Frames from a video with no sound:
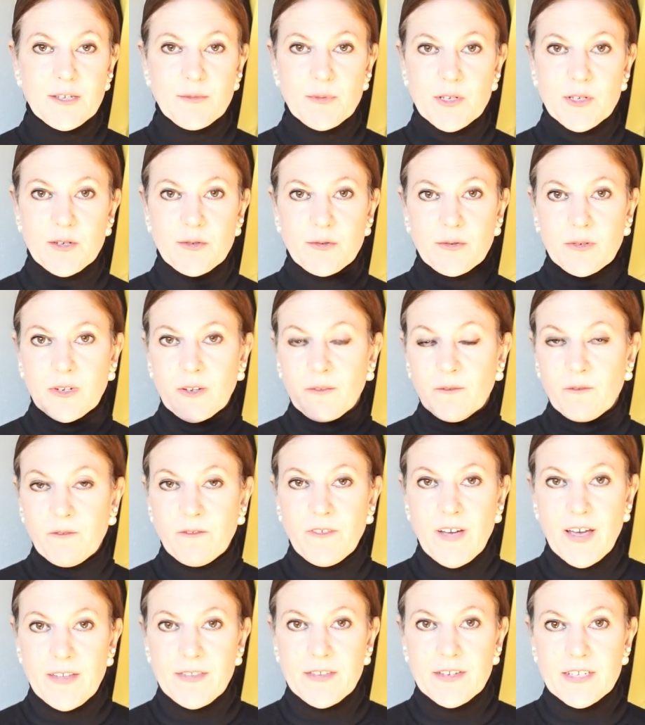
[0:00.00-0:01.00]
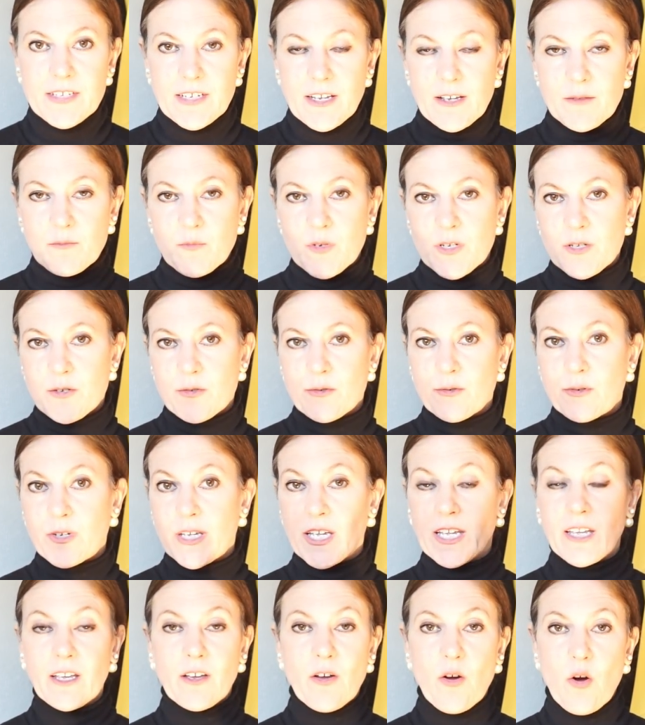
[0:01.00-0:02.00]
we're talking feathers, and we're
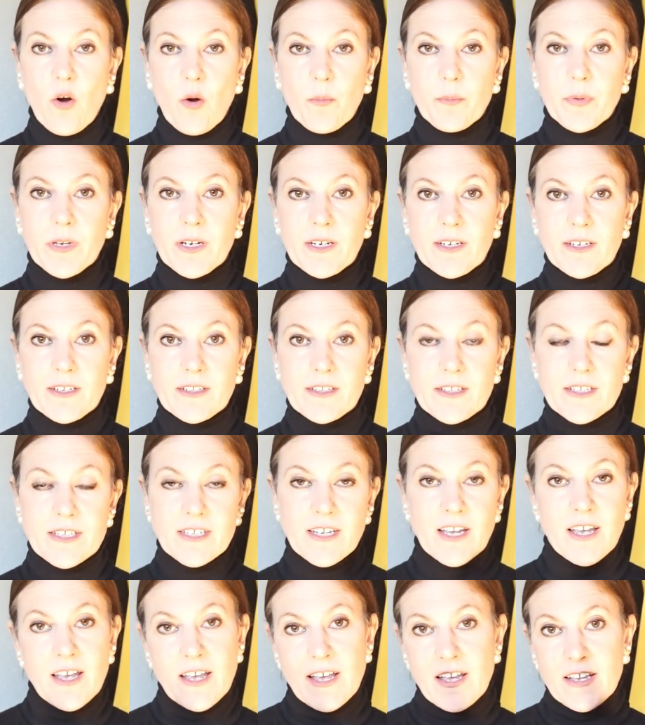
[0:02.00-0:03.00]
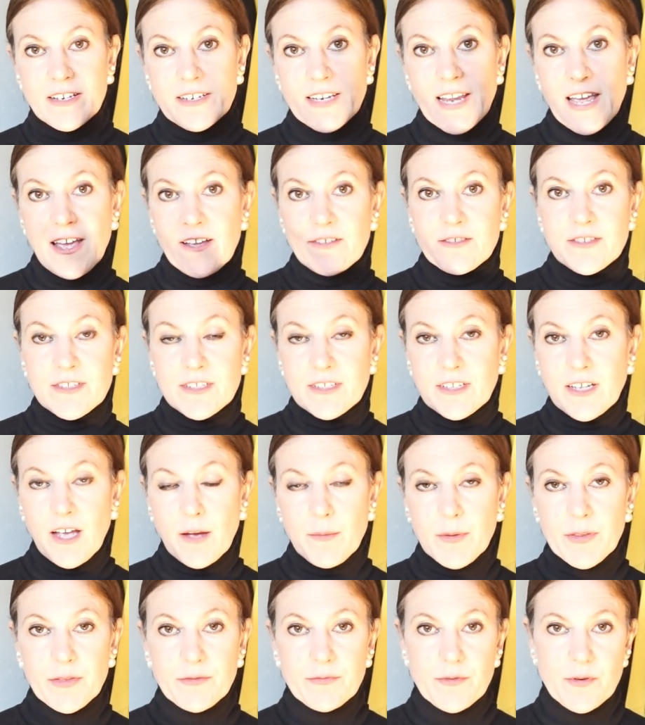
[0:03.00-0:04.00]
talking opulence. Now,
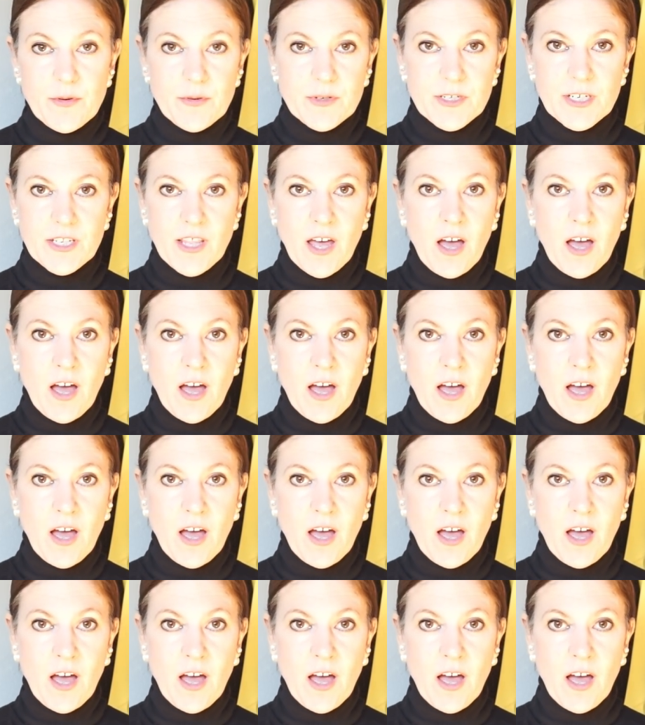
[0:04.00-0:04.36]
coming through onto the